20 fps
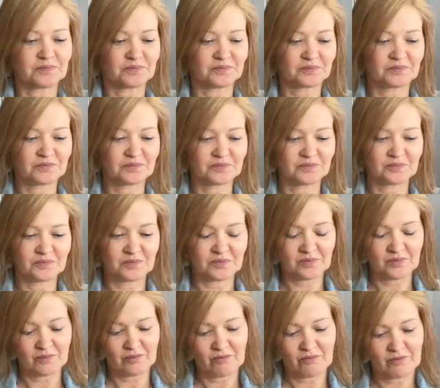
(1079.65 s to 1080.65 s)

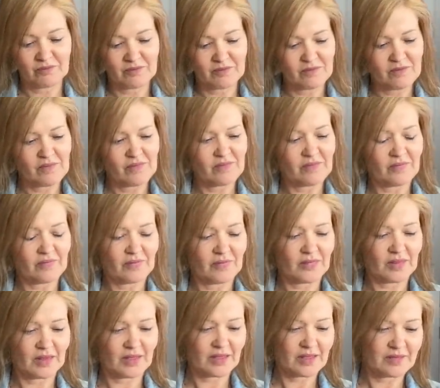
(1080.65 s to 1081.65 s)

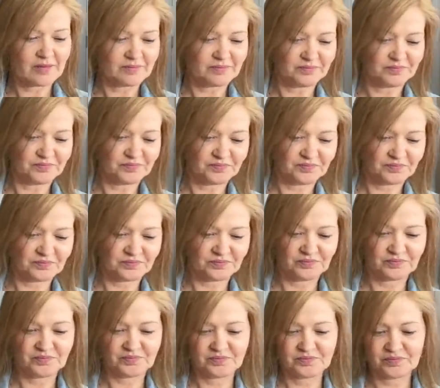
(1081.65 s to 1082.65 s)

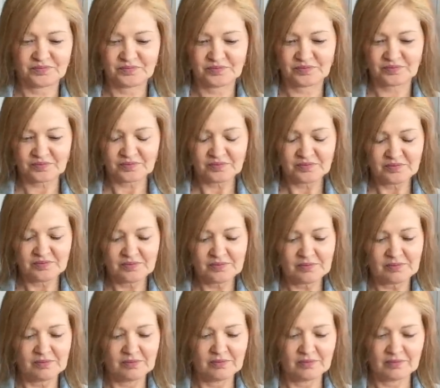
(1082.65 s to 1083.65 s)

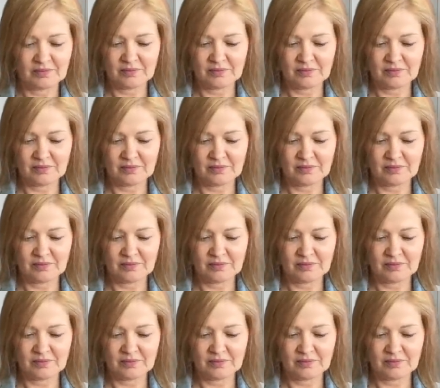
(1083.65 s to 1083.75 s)
Nobody speaks.